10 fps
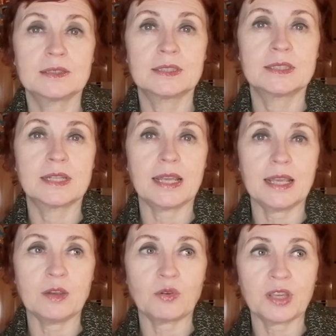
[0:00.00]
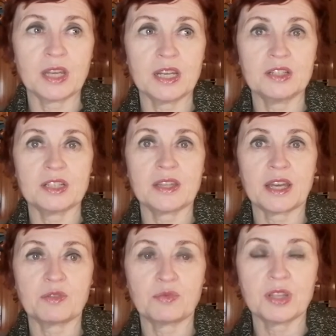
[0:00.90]
stay or get into
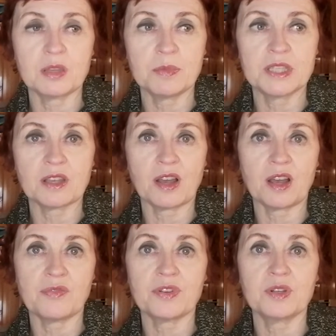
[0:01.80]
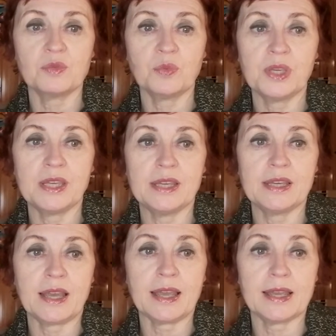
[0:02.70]
that rhythm is often
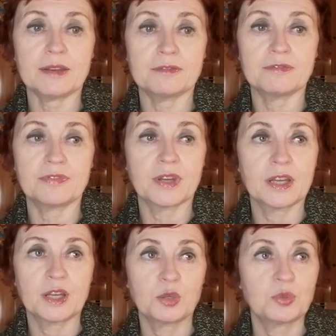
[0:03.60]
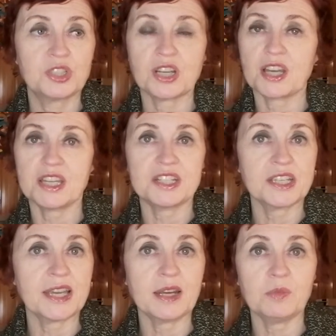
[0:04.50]
we have, which I had
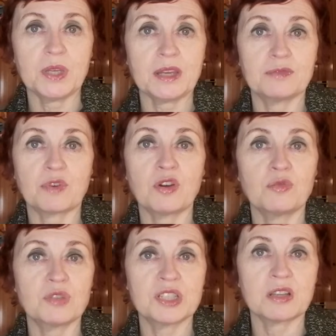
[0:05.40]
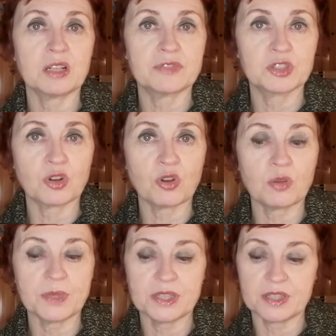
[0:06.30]
again, we have unresolved
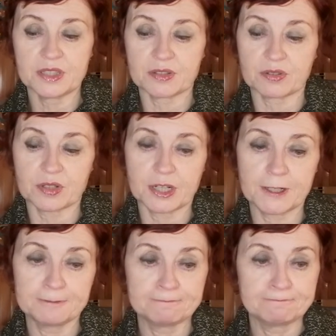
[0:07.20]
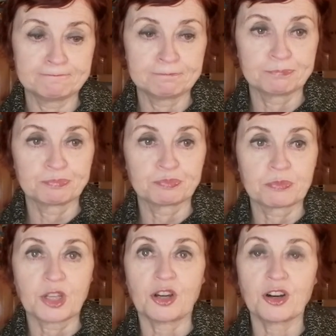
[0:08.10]
traumas or
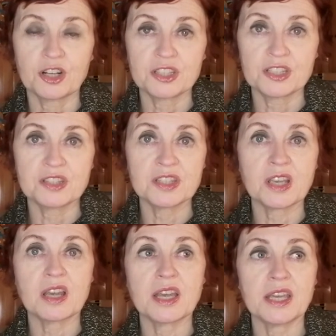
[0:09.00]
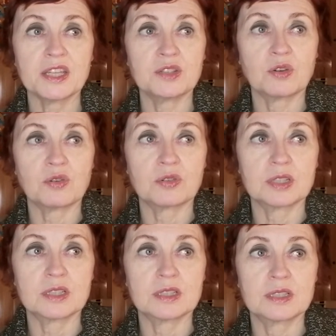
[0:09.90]
hurts inside,
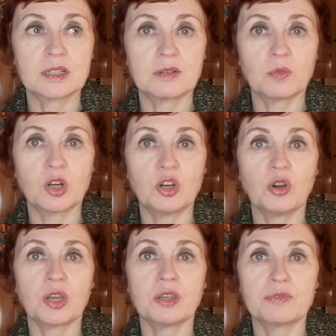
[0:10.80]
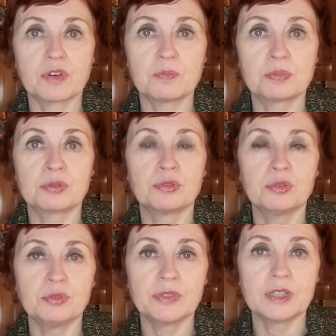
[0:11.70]
or we're looking for
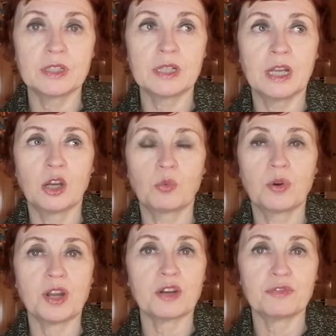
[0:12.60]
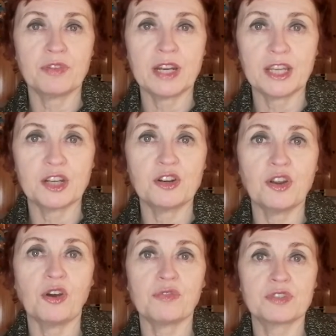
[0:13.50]
approval, we're not feeling
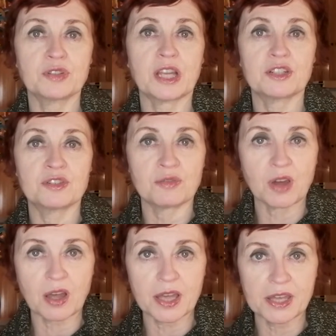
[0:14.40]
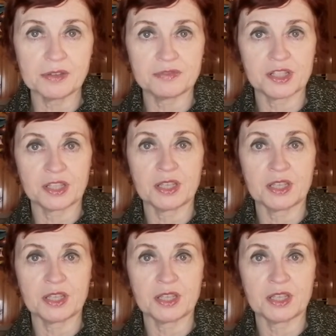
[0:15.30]
enough, so that drive to